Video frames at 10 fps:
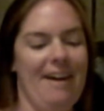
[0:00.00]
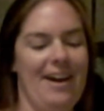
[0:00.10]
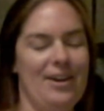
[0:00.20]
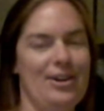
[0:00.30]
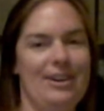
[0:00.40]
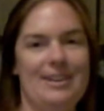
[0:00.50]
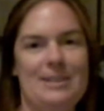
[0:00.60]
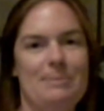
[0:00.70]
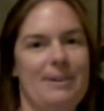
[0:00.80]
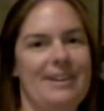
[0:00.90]
I couldn't
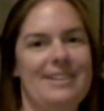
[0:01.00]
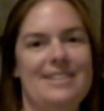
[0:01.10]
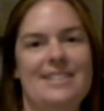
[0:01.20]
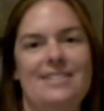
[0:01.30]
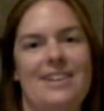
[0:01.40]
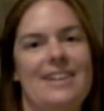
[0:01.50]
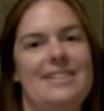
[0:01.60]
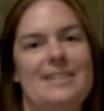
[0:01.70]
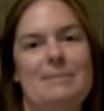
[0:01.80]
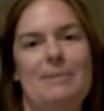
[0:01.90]
explain it. Still can't
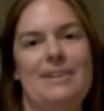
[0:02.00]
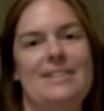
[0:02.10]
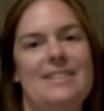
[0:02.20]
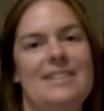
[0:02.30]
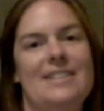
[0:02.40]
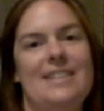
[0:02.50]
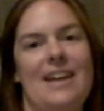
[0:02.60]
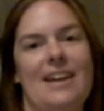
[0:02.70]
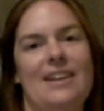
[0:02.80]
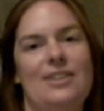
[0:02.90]
explain it to this day.